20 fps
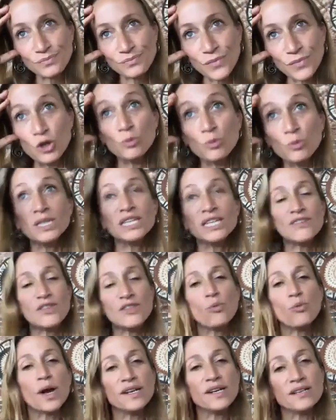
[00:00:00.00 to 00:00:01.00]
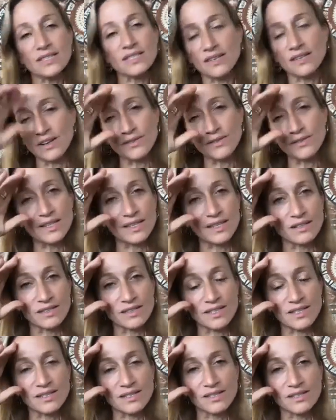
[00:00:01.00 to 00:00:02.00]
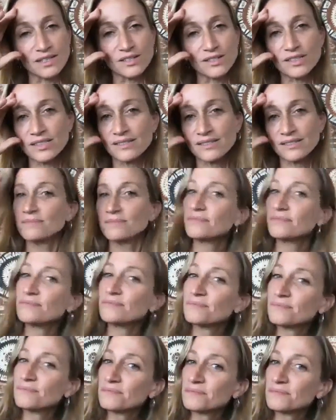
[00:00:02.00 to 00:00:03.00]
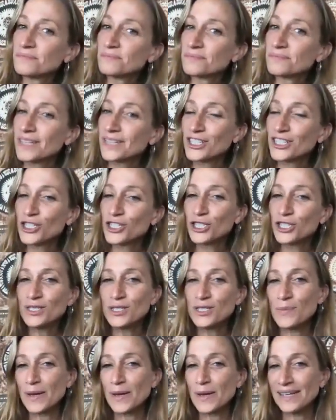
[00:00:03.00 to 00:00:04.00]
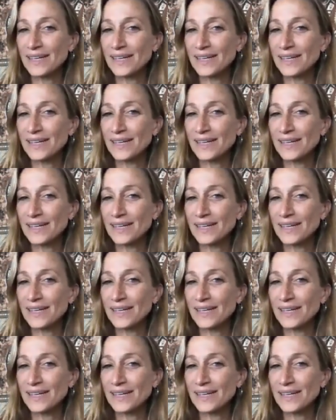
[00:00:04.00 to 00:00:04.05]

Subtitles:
who believe in the oneness of everything on this earth? It shouldn't be.